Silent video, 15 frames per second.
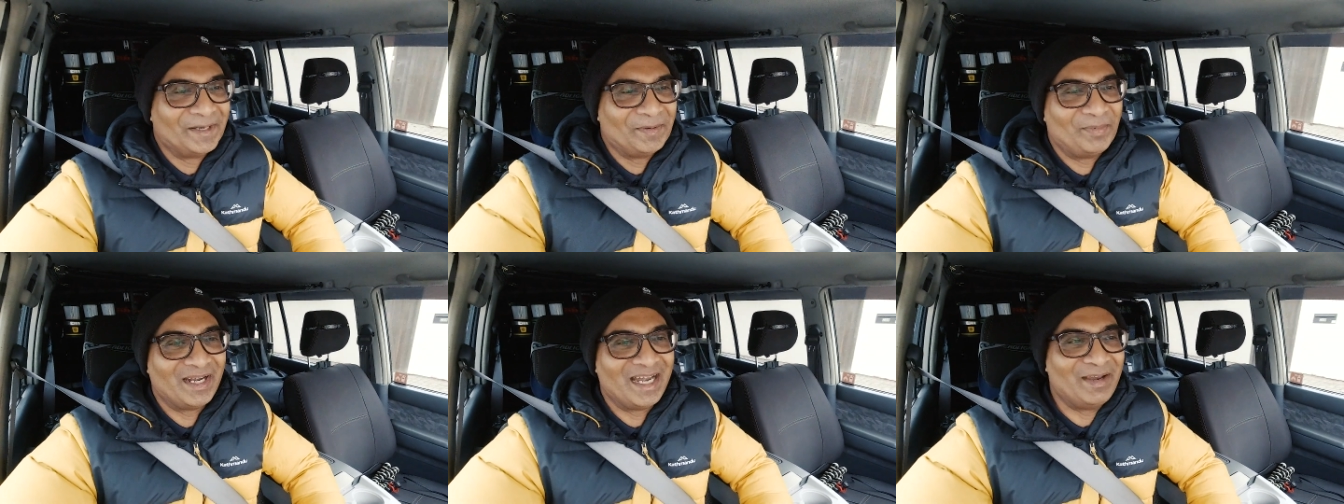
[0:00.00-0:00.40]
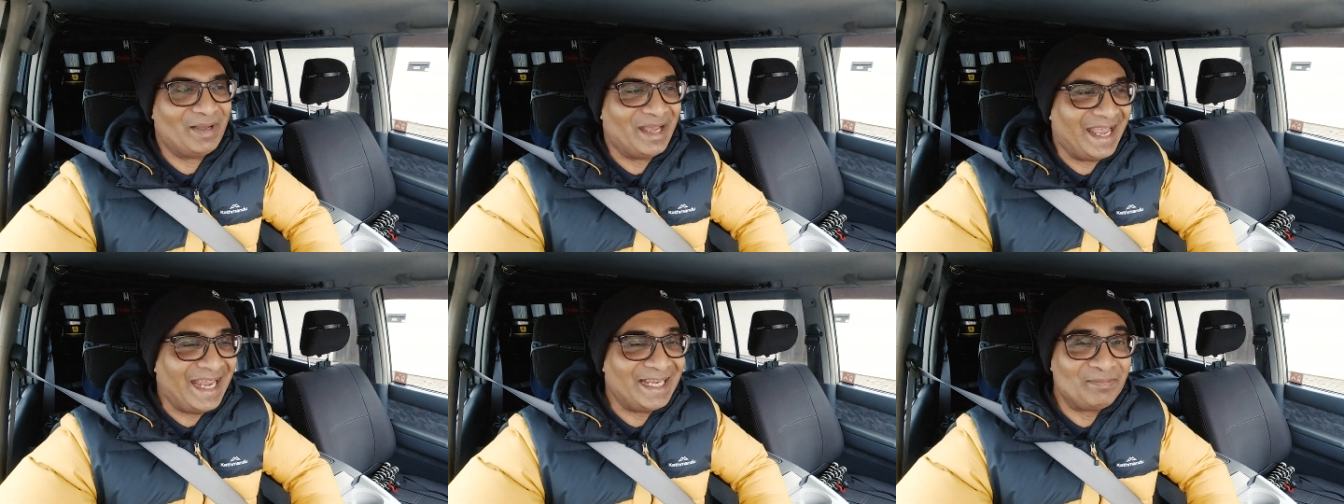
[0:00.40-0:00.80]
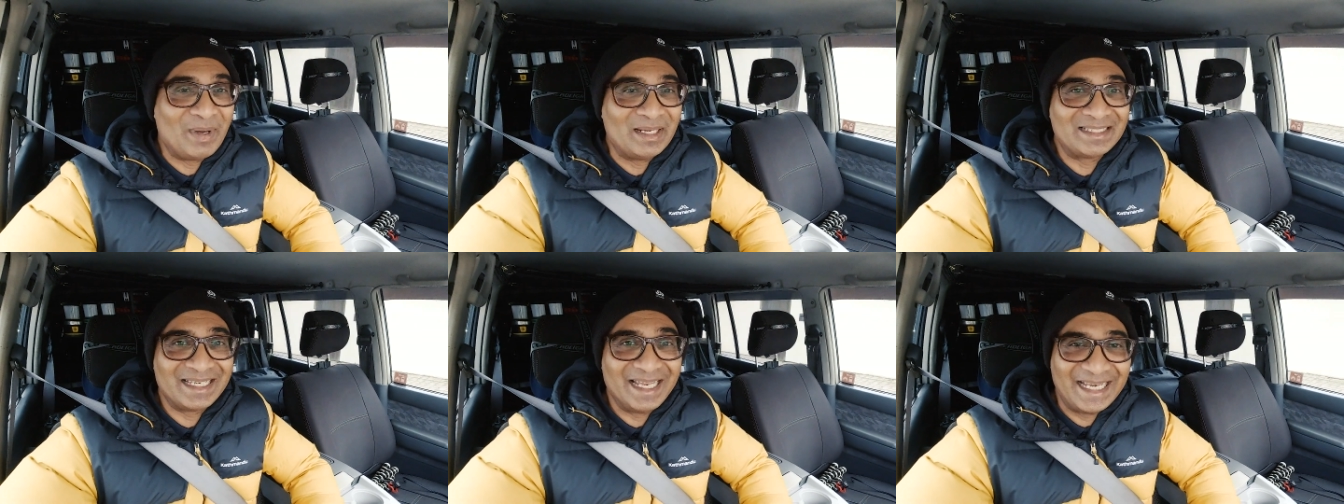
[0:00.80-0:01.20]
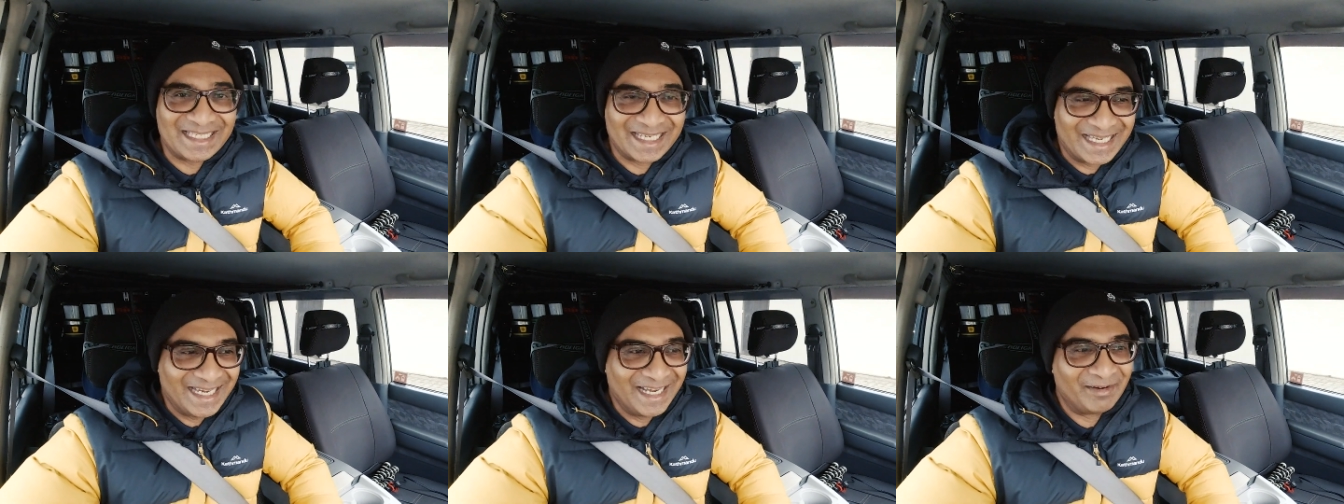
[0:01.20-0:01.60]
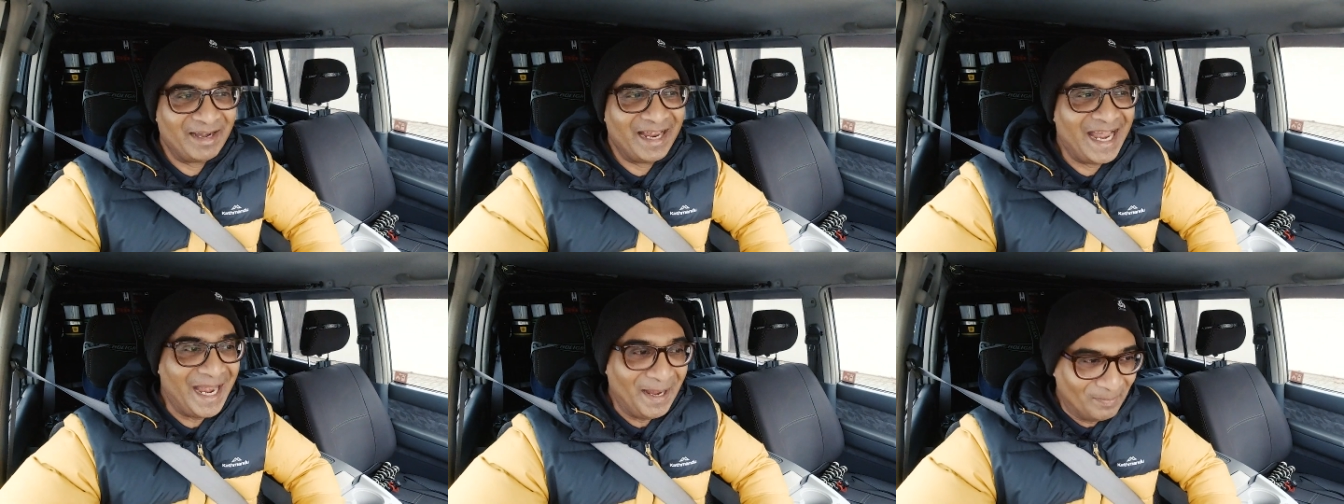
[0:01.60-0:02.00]
But anyway, 8 months later, here
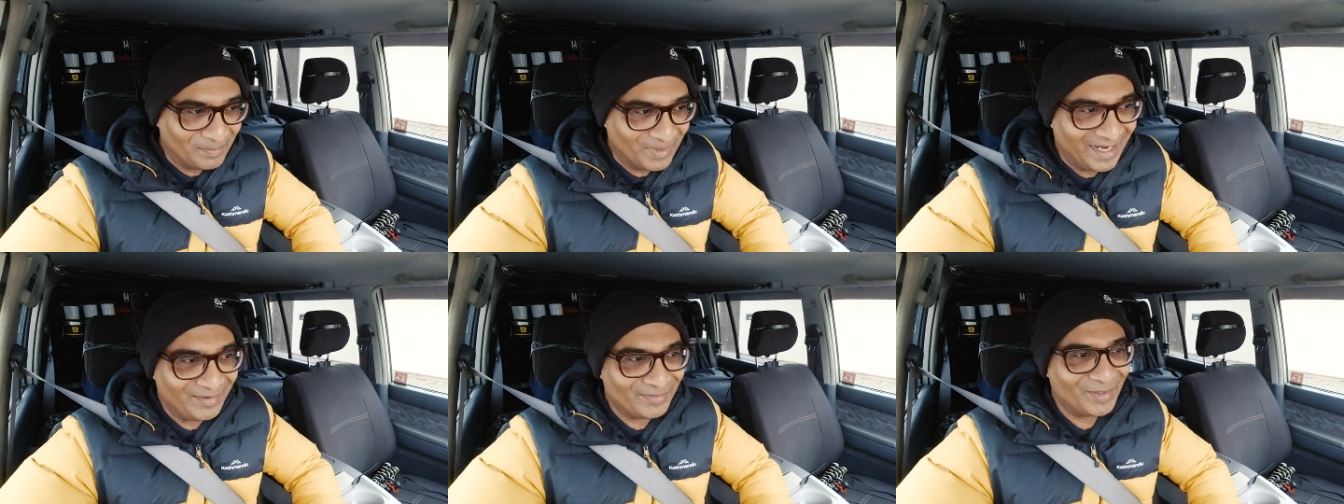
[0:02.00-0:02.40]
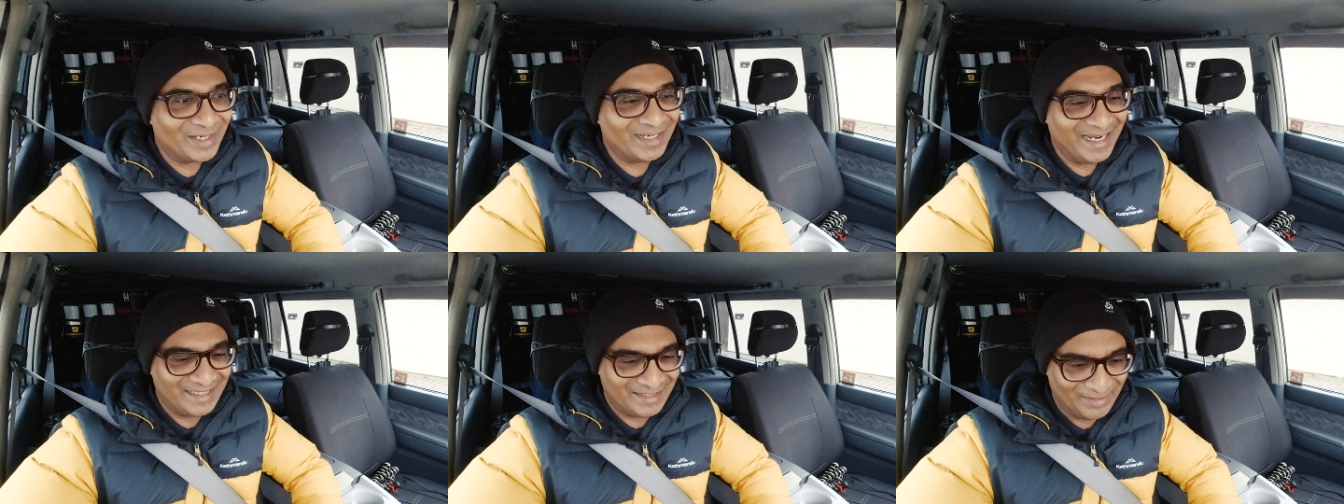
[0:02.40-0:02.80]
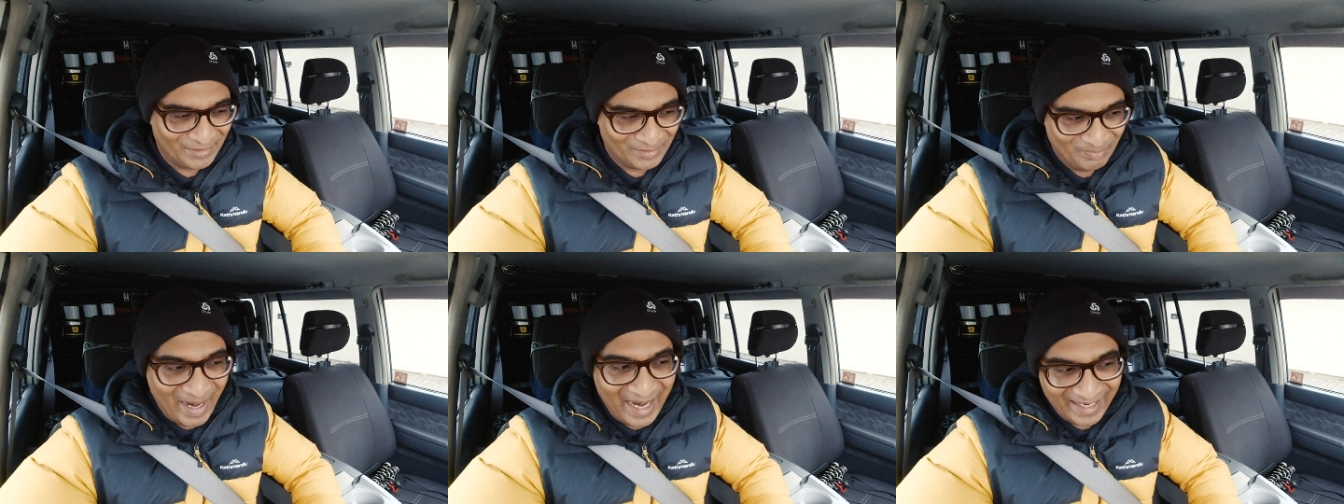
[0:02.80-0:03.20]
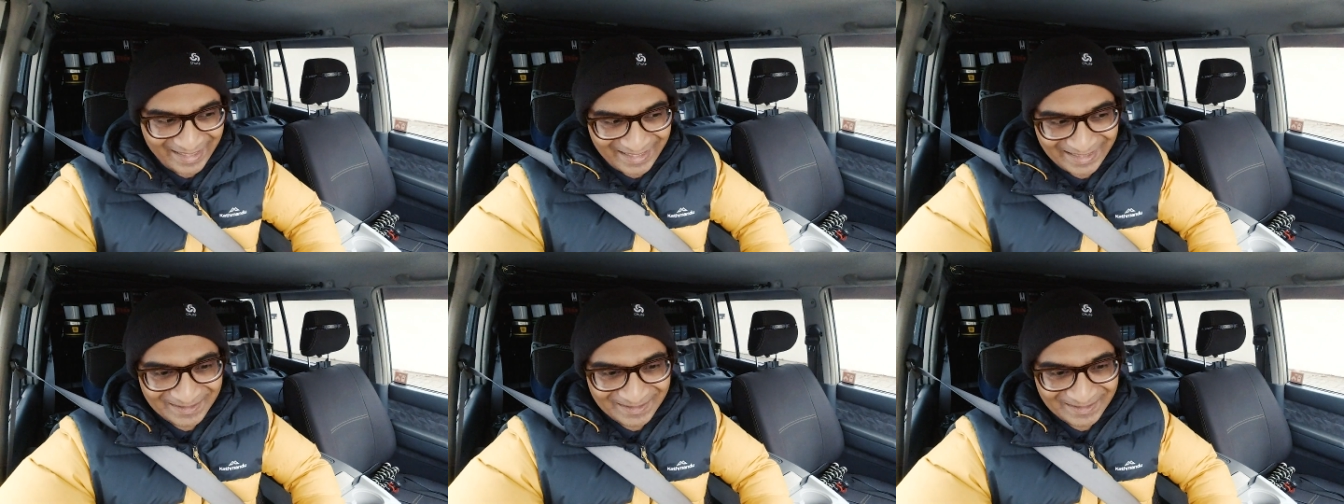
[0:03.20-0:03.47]
I am. I've got Dyso's back,